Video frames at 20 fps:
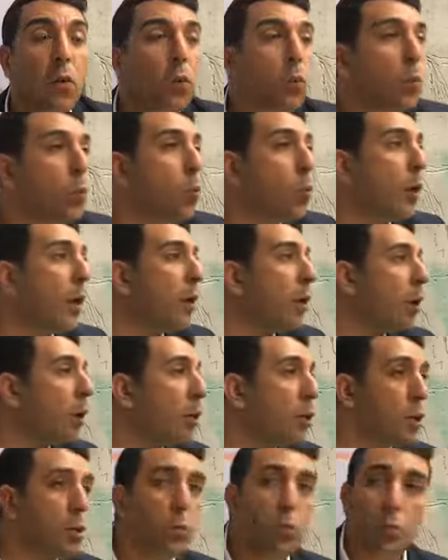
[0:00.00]
Where are
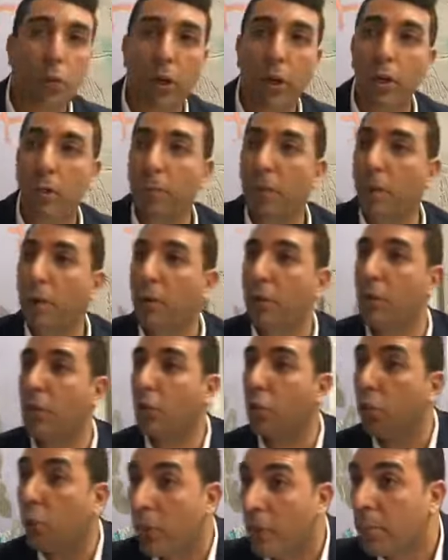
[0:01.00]
you? Are you part of the
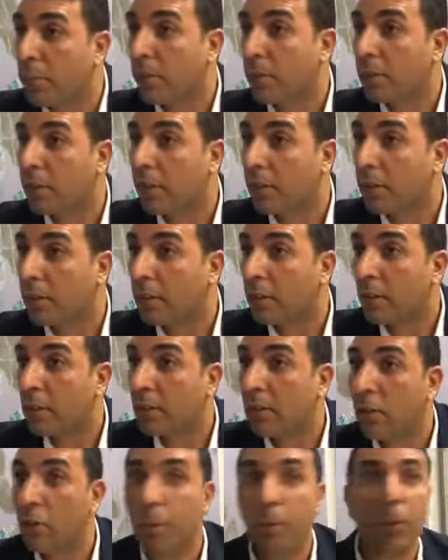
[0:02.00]
20% or
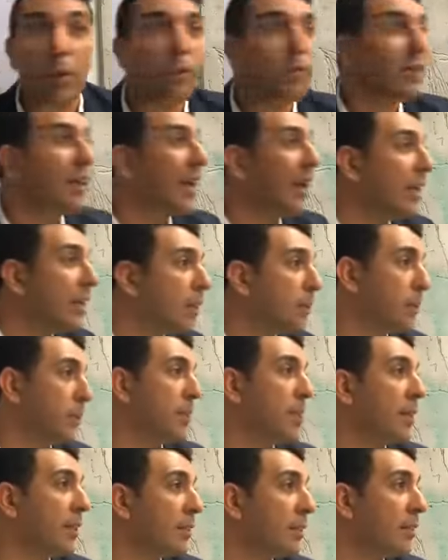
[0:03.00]
are you part of the
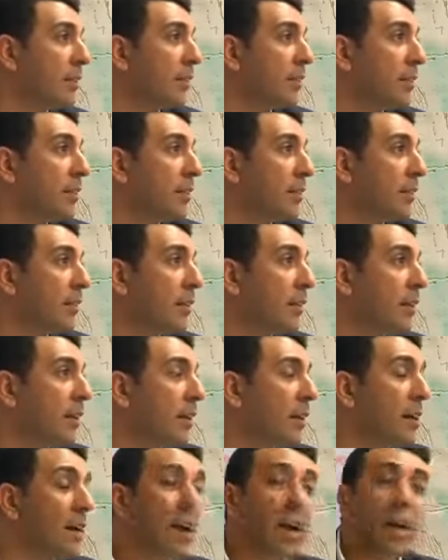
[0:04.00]
80%?
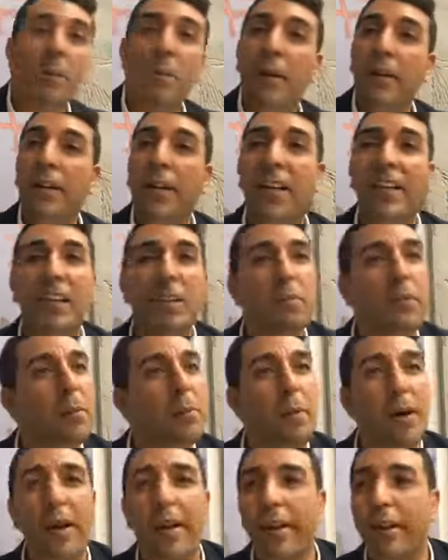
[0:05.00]
Rahmana
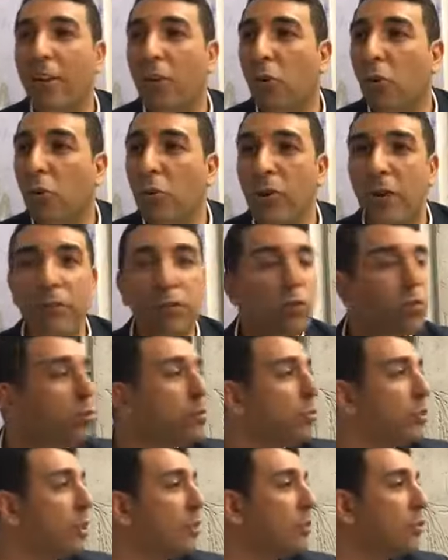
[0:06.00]
libabai. All you have to do
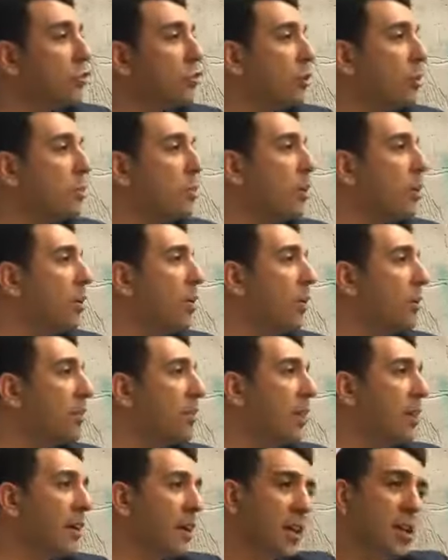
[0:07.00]
is give Hashem your heart,
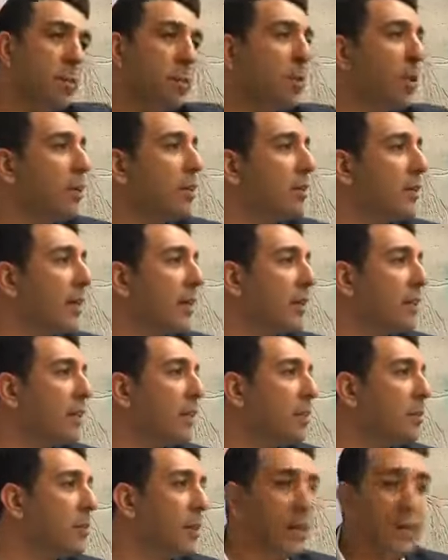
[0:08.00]
and you're part of that
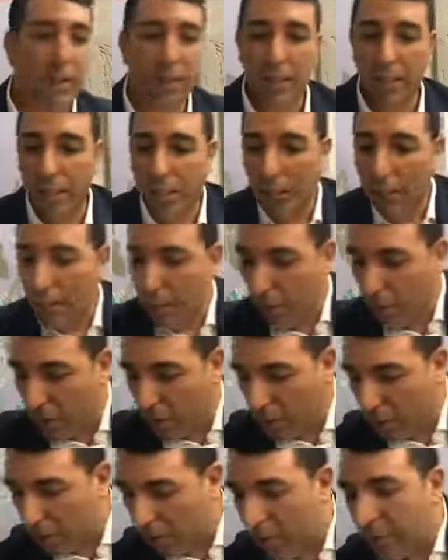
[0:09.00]
club. Eliyahu Navi is
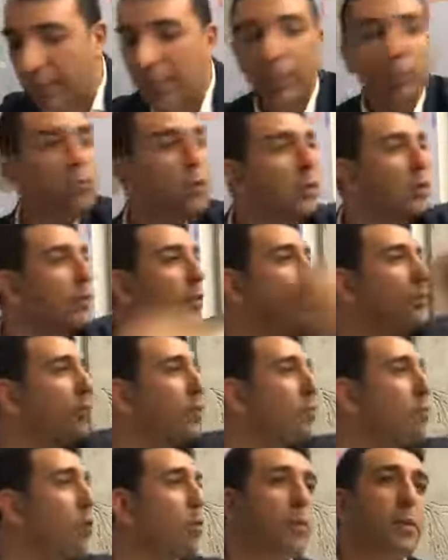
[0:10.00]
going to take that red
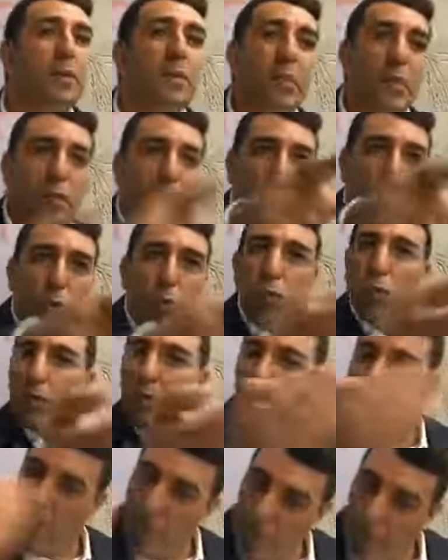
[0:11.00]
velvet rope and said, "You
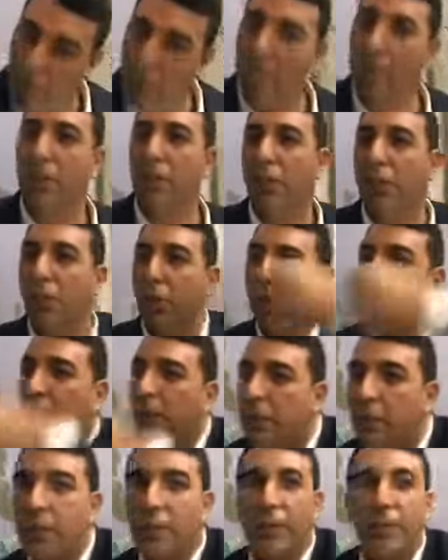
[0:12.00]
come, you're
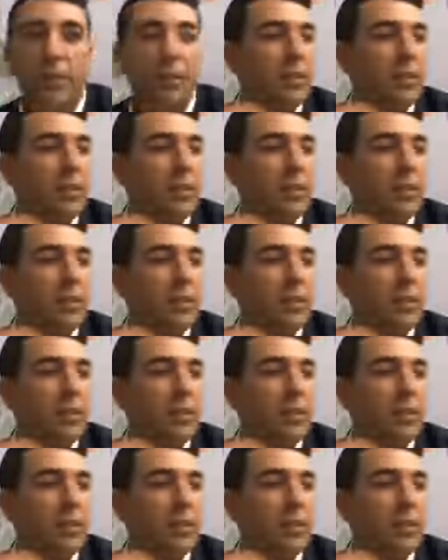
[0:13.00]
in."